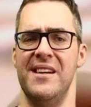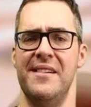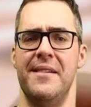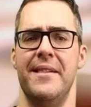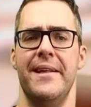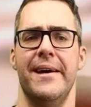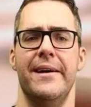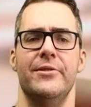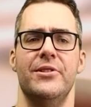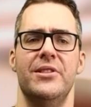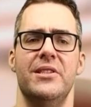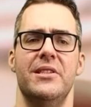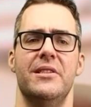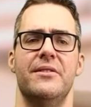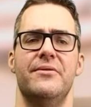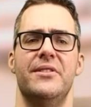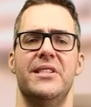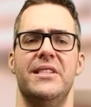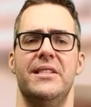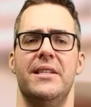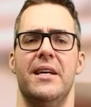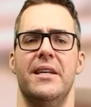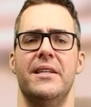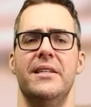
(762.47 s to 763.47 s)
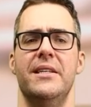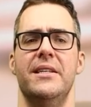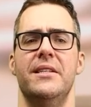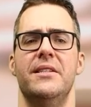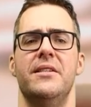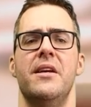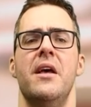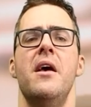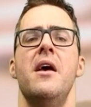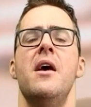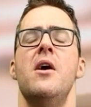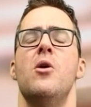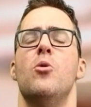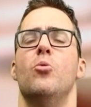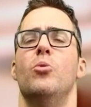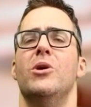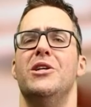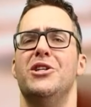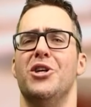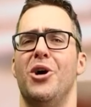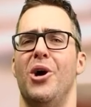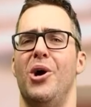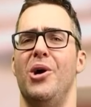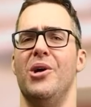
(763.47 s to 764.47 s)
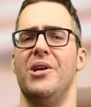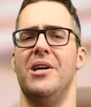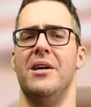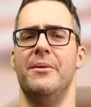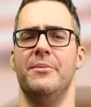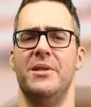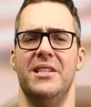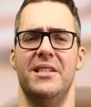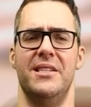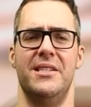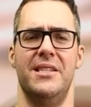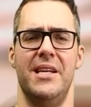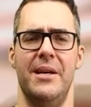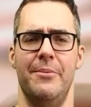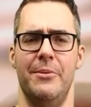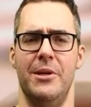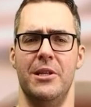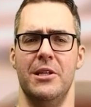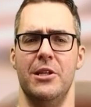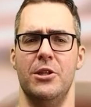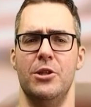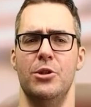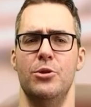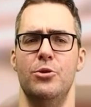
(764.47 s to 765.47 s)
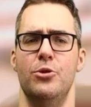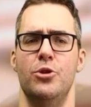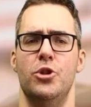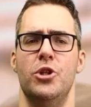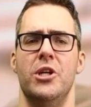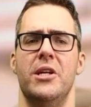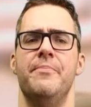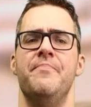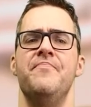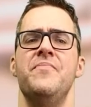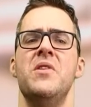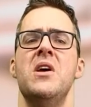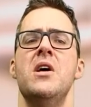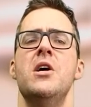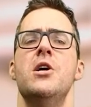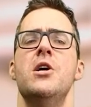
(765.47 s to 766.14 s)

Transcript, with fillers: not thousands of studies which all come to the same conclusion.